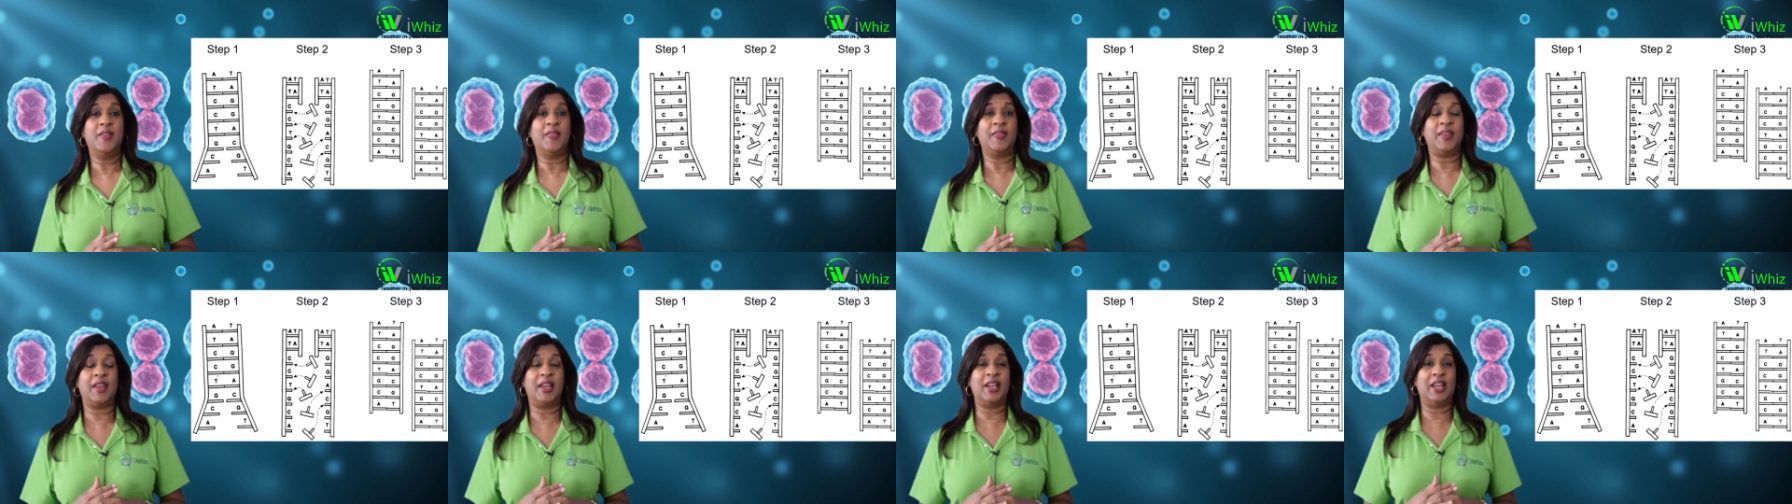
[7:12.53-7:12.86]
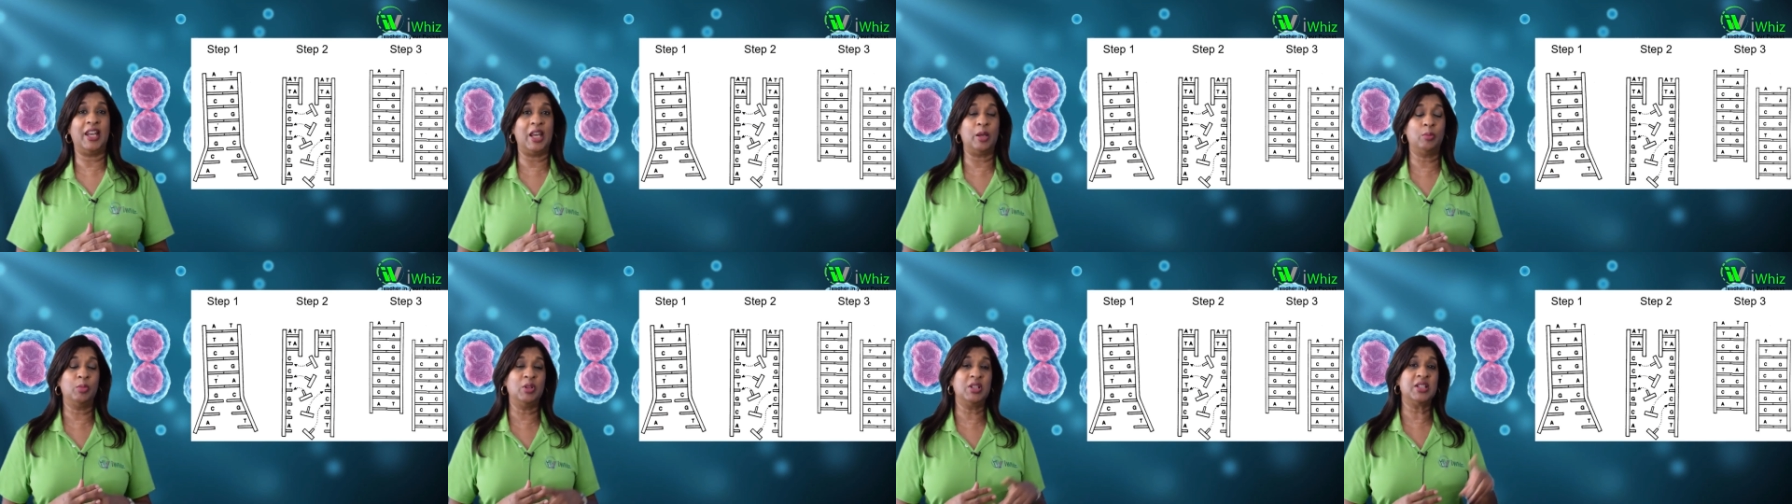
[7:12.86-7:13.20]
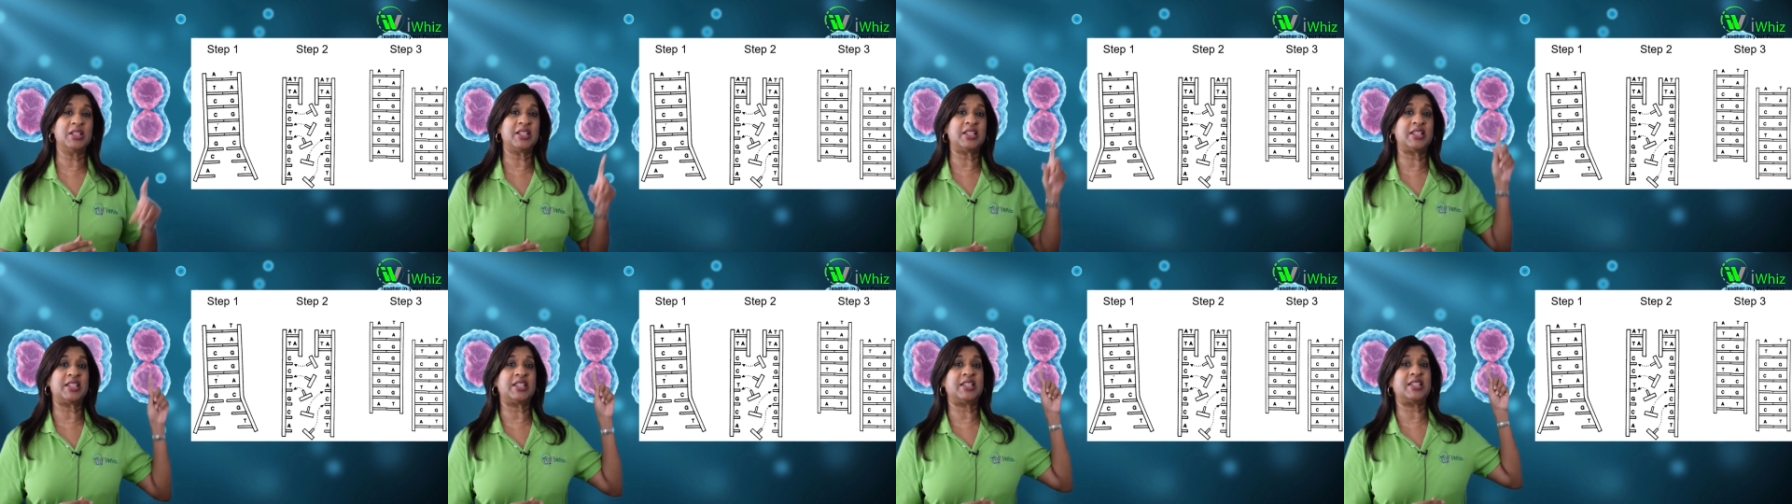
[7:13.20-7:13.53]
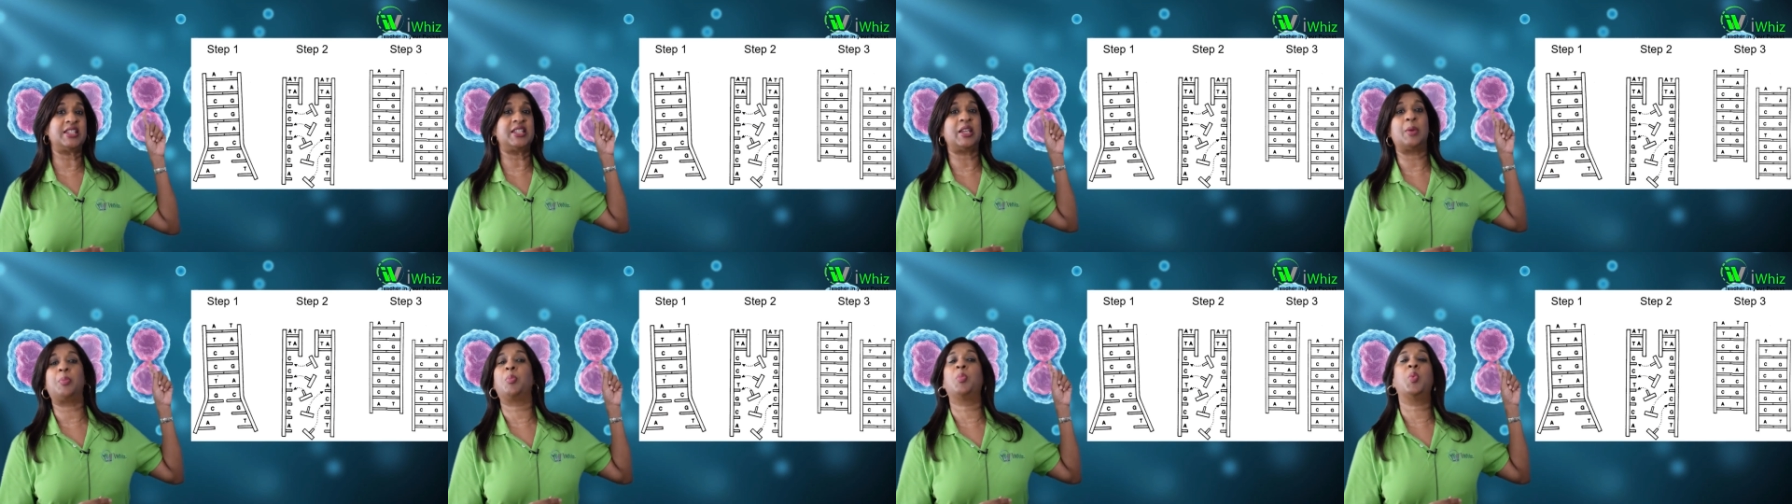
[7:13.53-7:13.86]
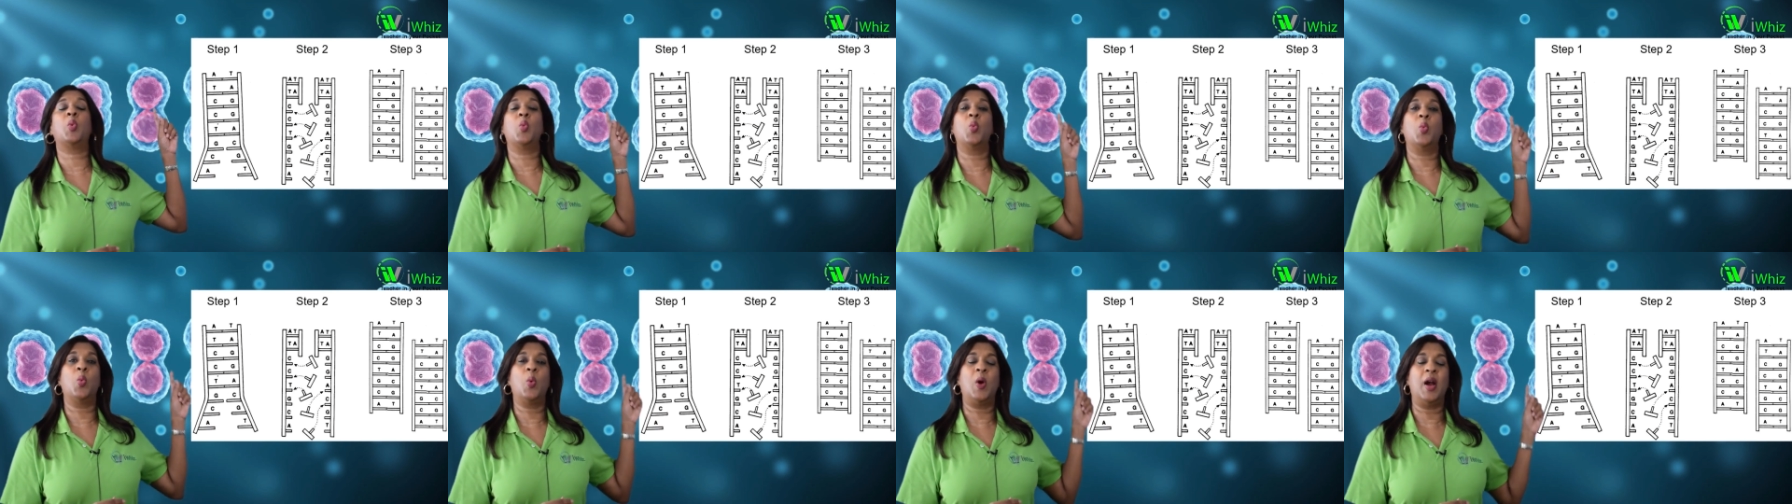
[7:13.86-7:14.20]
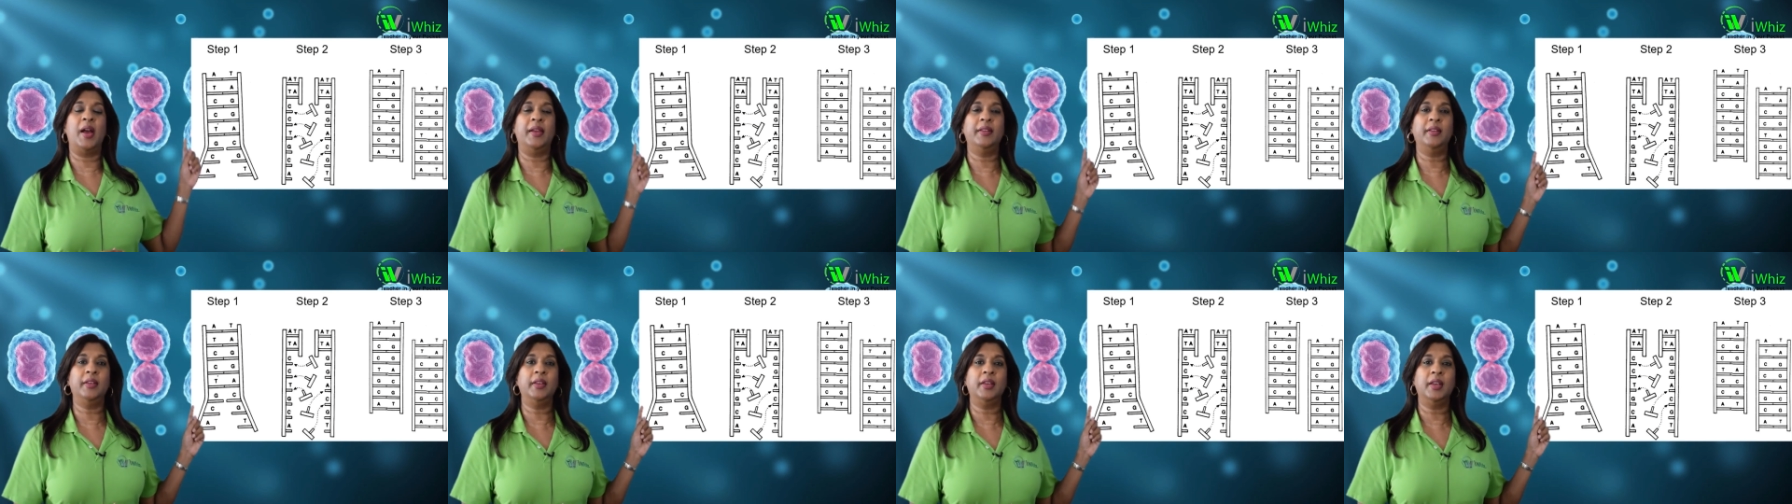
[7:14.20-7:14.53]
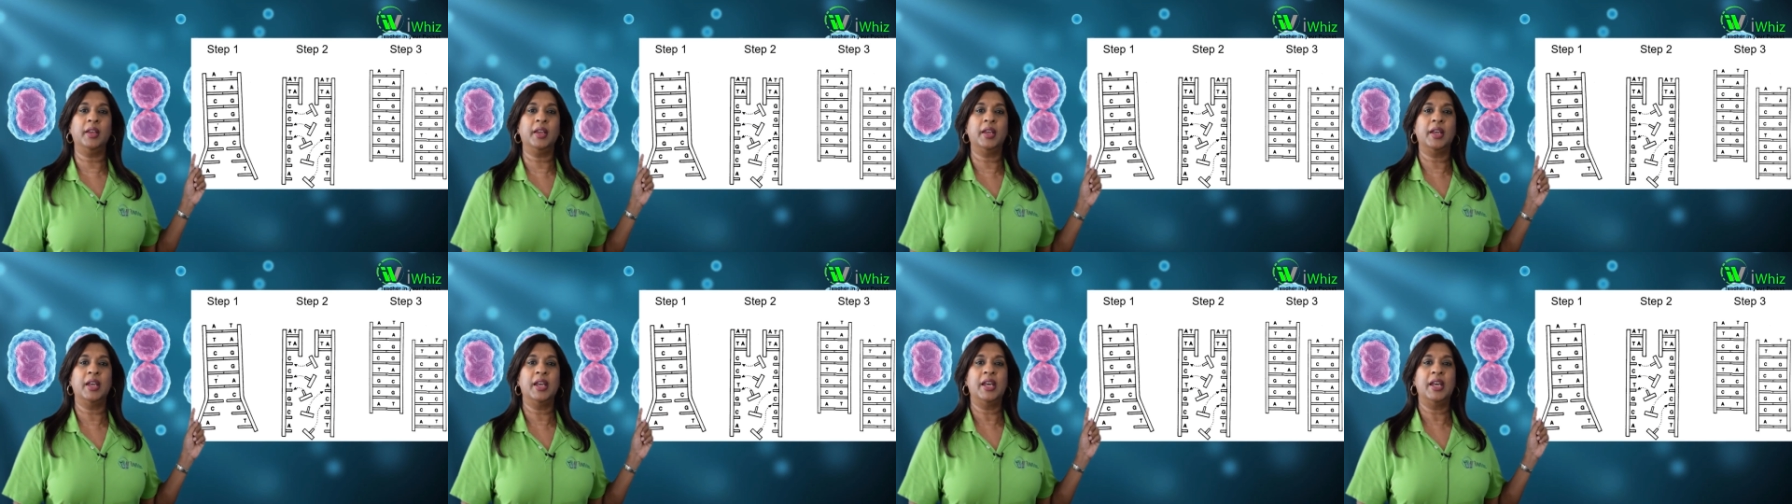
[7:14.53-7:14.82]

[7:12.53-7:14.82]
They're labeled step 1,